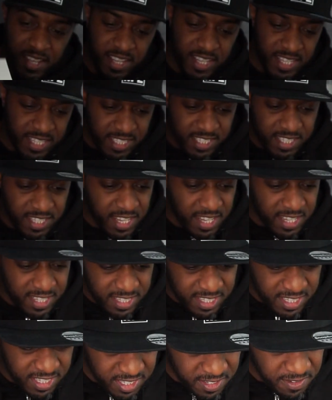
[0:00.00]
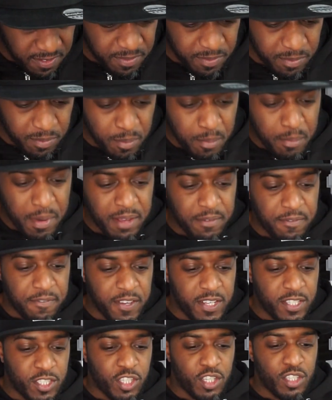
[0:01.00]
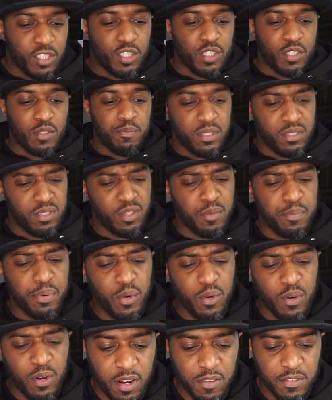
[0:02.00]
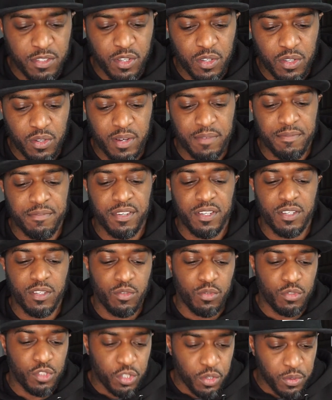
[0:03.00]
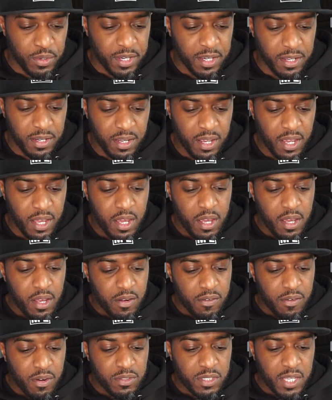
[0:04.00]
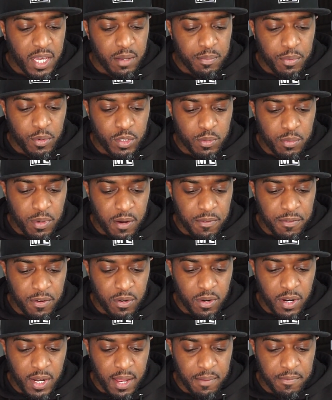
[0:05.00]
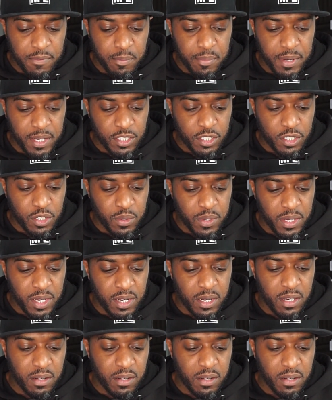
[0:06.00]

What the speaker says: it says, main features, support horizontal and vertical shooting, rotatable smartphone clamp for better shooting,